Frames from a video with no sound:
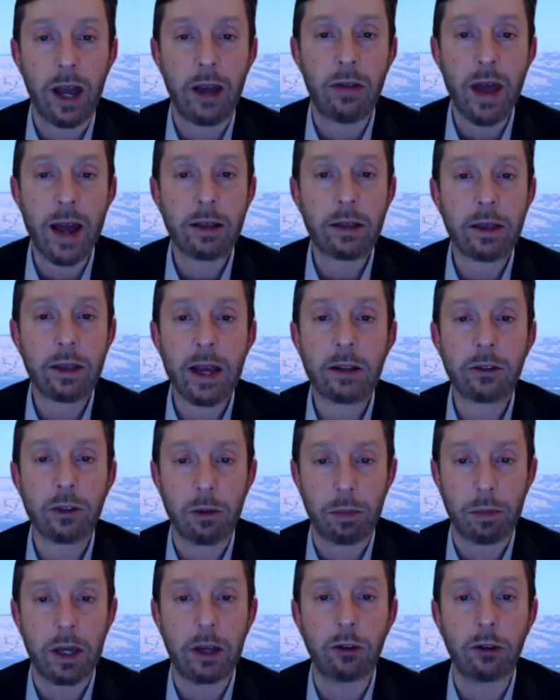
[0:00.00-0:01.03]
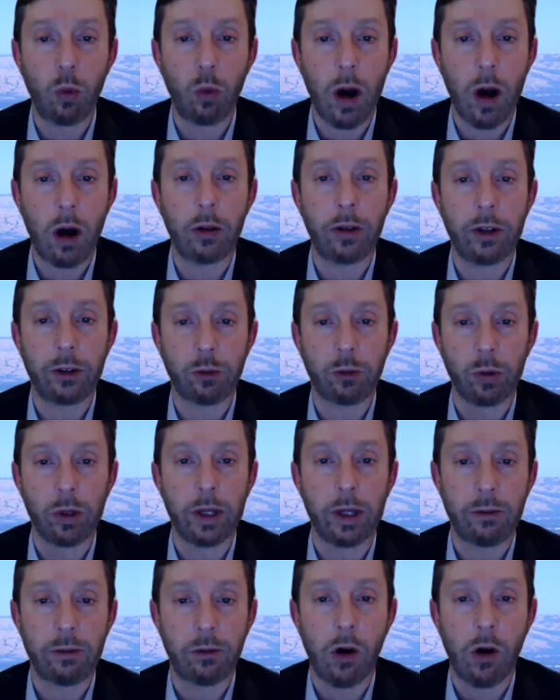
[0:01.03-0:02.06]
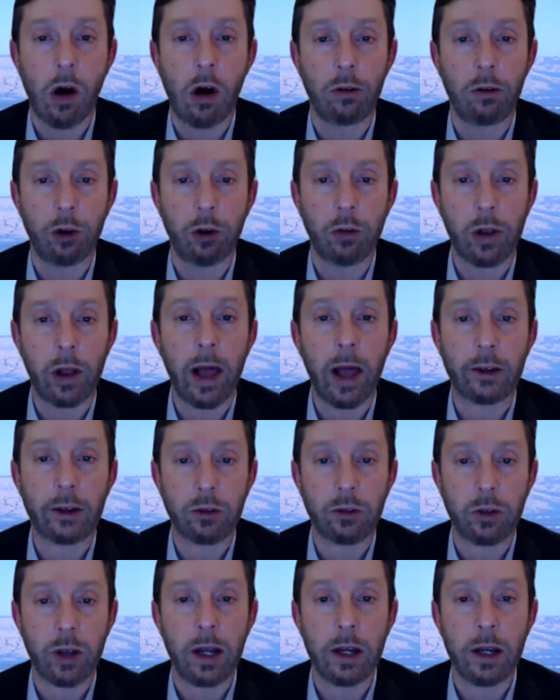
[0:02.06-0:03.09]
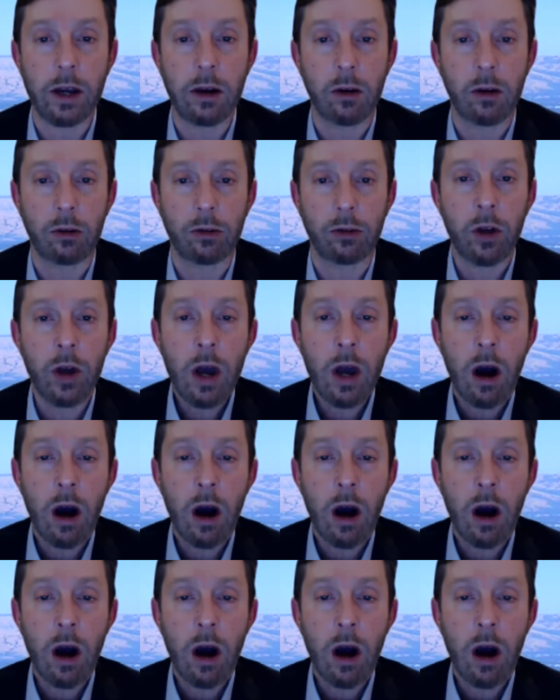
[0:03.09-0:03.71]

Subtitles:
And that's something as well that's really evolved over the last 10 years